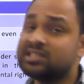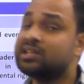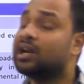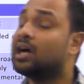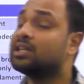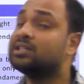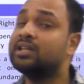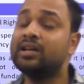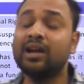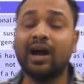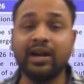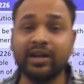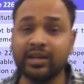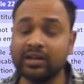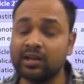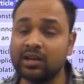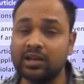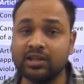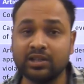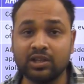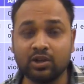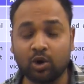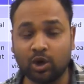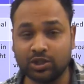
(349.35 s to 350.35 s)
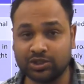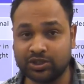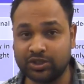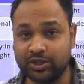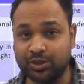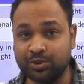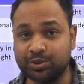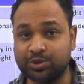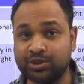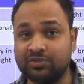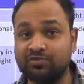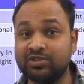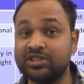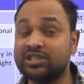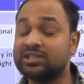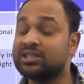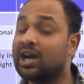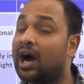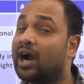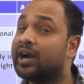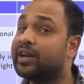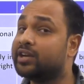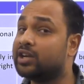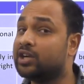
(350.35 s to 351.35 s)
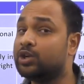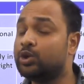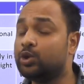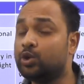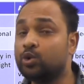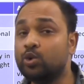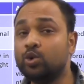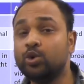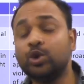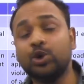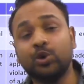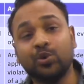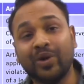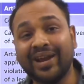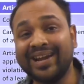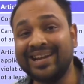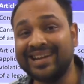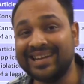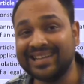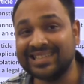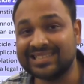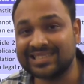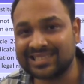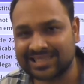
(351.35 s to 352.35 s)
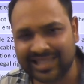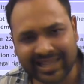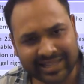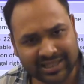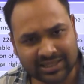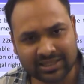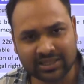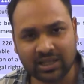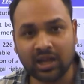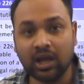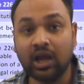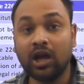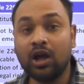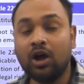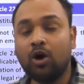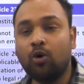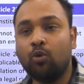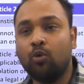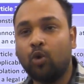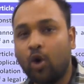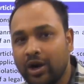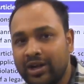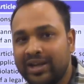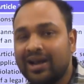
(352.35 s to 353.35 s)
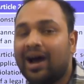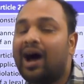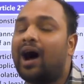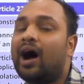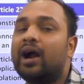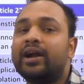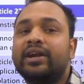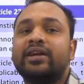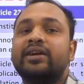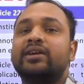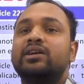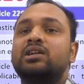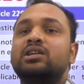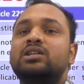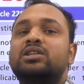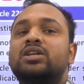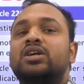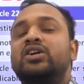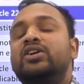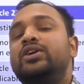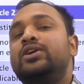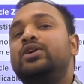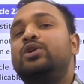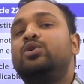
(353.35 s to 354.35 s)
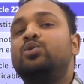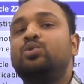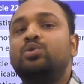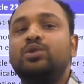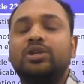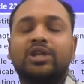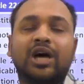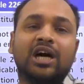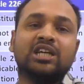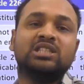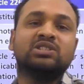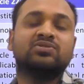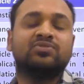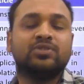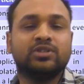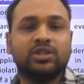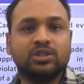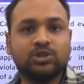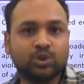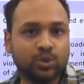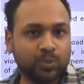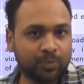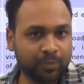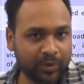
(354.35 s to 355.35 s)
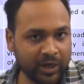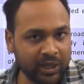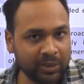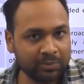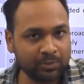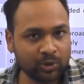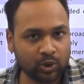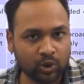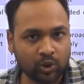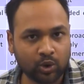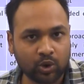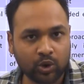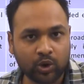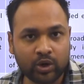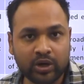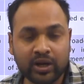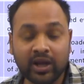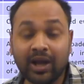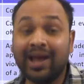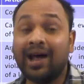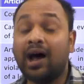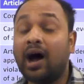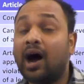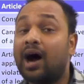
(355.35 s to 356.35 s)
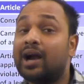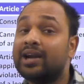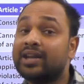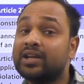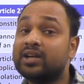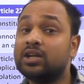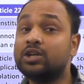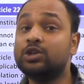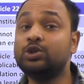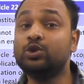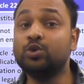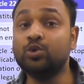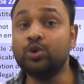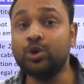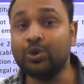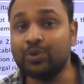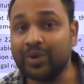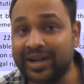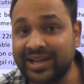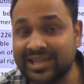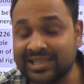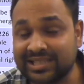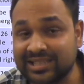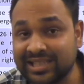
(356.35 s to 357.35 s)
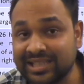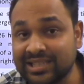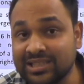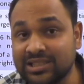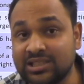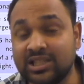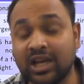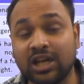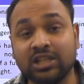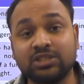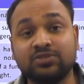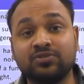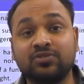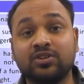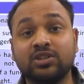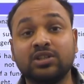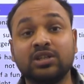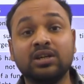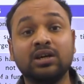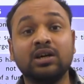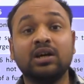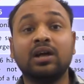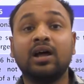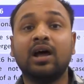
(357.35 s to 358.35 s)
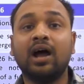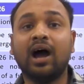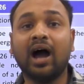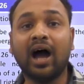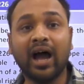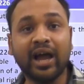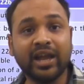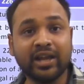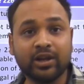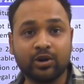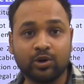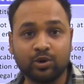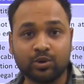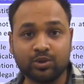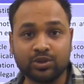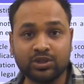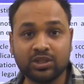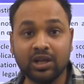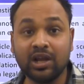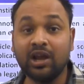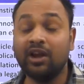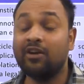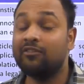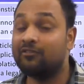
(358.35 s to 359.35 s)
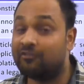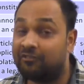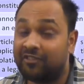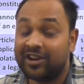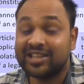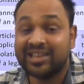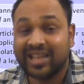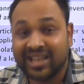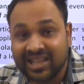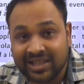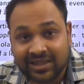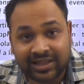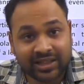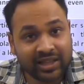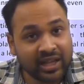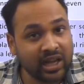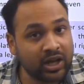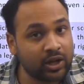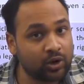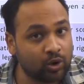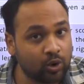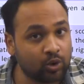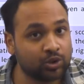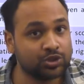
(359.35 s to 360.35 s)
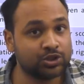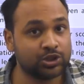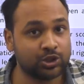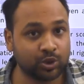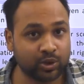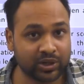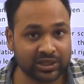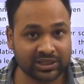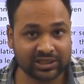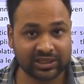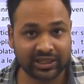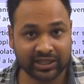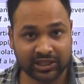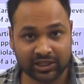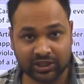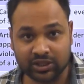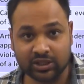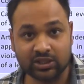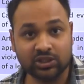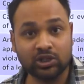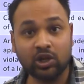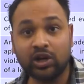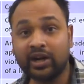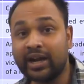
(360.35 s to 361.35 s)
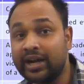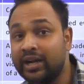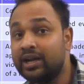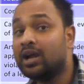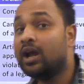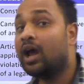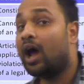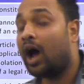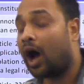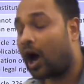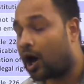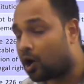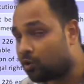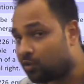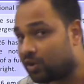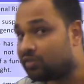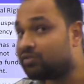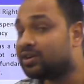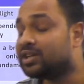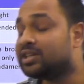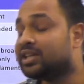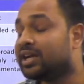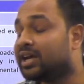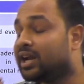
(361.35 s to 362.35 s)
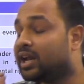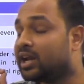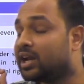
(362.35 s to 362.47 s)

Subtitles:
another article in the Constitution, which is Article 226. What Article 32 does for the Supreme Court, Article 226 does for the High Courts within their own jurisdictions, all right? However, there